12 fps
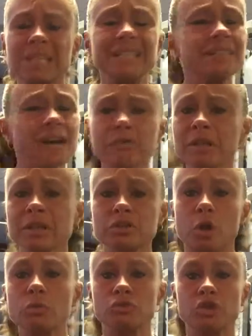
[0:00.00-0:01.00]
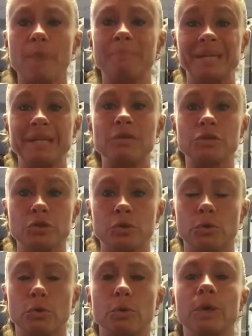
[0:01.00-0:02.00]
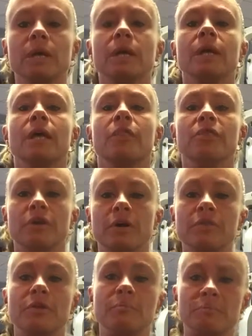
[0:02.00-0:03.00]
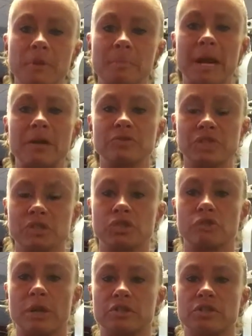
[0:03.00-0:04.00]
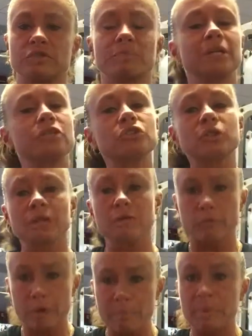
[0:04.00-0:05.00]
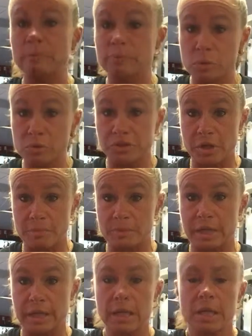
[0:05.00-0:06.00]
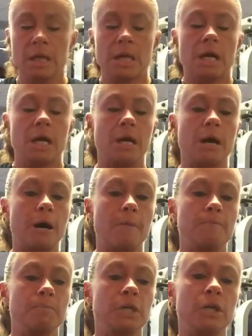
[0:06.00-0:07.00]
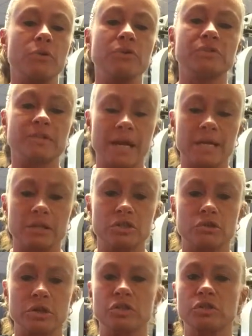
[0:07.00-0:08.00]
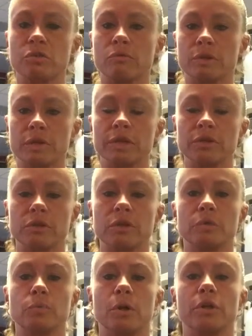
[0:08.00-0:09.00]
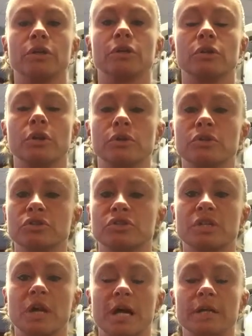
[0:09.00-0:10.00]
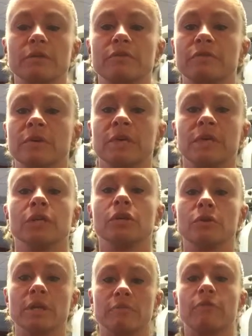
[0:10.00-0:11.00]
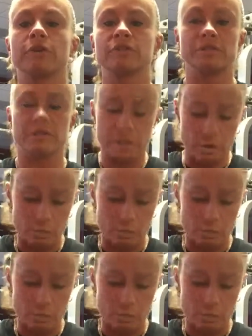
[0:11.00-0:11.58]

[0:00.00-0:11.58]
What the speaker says: definitely don't jump into the bouncy stretches, because you're gonna rip and pull something. The static stretches are really good, where you just kind of, like, for instance,